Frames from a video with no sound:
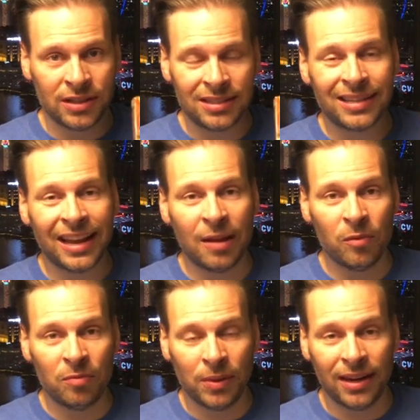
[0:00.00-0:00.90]
This is a game
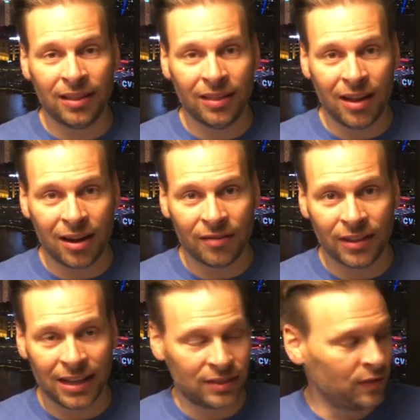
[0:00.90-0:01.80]
we've played a lot of the
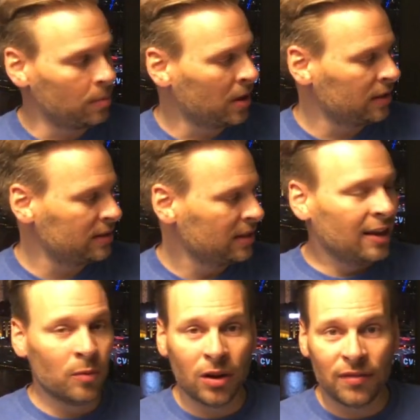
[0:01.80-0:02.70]
last few months,
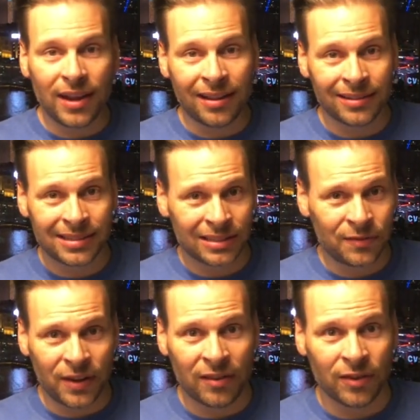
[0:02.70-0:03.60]
and one of Allison's
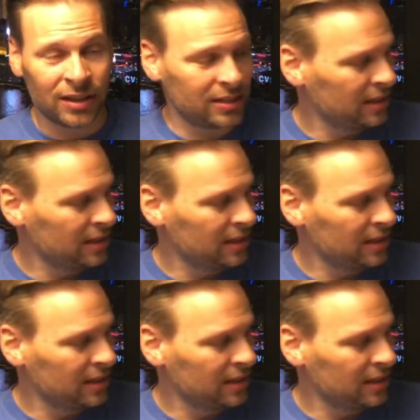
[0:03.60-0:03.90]
favorites.